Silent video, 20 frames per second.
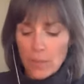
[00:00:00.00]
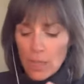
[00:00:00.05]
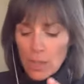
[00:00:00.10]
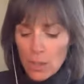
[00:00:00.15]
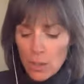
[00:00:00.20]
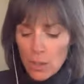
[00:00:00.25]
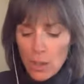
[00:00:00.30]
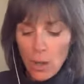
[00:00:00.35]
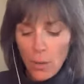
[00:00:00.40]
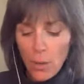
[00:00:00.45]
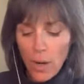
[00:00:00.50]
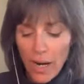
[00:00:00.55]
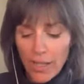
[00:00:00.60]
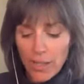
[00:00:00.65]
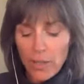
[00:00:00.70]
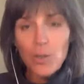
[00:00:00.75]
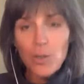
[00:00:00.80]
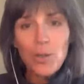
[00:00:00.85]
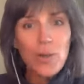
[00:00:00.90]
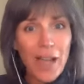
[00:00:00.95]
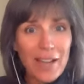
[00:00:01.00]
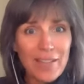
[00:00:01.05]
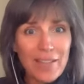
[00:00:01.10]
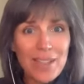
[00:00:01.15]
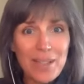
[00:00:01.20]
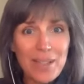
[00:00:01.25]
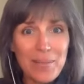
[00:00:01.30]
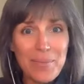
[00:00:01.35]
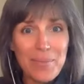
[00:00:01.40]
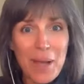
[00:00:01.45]
so I know you have
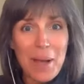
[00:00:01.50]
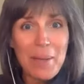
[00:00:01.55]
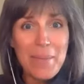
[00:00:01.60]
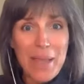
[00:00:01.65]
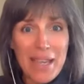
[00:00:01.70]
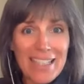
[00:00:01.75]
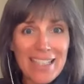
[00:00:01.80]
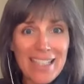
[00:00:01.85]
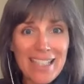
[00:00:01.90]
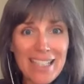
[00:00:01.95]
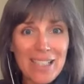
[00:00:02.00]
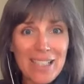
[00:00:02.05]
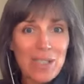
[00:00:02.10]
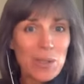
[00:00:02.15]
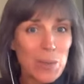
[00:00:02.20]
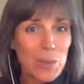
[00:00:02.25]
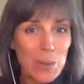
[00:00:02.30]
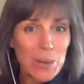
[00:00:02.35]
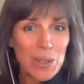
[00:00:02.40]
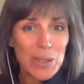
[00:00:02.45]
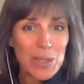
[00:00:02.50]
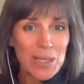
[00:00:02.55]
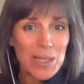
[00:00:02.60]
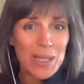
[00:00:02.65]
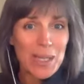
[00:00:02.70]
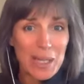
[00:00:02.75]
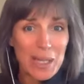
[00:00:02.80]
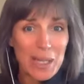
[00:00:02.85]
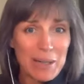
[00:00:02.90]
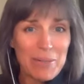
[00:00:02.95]
some amazing tools
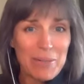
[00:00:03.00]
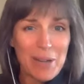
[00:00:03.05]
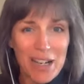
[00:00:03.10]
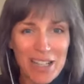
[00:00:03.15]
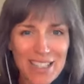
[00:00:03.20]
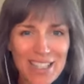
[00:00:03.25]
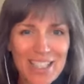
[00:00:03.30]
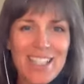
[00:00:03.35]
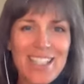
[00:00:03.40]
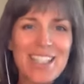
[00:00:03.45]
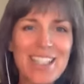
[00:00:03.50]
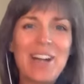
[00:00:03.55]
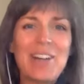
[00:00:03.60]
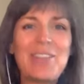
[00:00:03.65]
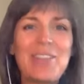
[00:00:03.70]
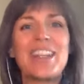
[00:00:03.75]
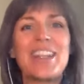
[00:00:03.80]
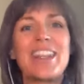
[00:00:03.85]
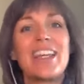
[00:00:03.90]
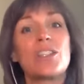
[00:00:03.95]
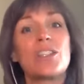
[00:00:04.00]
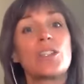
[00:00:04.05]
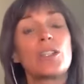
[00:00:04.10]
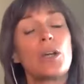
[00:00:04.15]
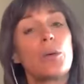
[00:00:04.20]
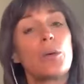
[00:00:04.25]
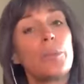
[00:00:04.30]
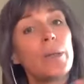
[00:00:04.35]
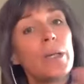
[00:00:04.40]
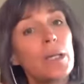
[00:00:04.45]
that you want to share with us
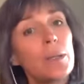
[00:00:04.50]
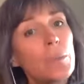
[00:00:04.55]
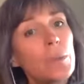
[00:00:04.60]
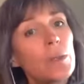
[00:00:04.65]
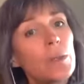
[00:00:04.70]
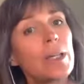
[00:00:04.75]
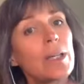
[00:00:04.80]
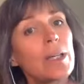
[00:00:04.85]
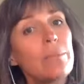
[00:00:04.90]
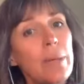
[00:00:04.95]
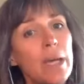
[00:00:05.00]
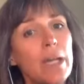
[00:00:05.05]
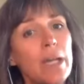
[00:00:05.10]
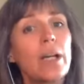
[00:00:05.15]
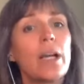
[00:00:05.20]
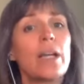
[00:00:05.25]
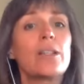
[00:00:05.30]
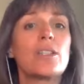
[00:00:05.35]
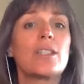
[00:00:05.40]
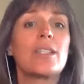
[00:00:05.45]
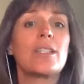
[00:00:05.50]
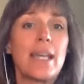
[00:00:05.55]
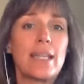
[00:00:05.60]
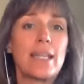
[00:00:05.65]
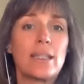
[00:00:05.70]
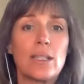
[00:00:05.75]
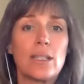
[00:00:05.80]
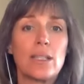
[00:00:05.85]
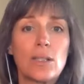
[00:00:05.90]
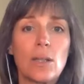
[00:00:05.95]
so people can better
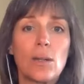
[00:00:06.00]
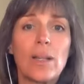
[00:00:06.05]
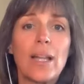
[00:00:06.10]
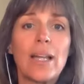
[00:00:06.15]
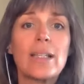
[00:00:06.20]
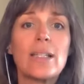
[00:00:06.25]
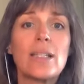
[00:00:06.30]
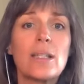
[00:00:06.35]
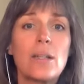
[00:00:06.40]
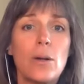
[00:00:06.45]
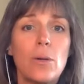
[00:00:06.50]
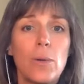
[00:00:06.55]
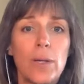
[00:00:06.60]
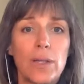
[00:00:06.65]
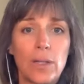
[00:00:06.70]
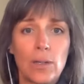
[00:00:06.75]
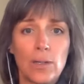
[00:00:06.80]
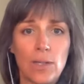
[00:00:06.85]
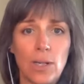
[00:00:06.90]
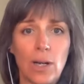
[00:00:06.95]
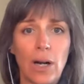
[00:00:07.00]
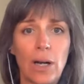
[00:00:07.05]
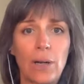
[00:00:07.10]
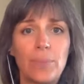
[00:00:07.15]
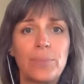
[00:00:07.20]
understand this. So let us know what those are.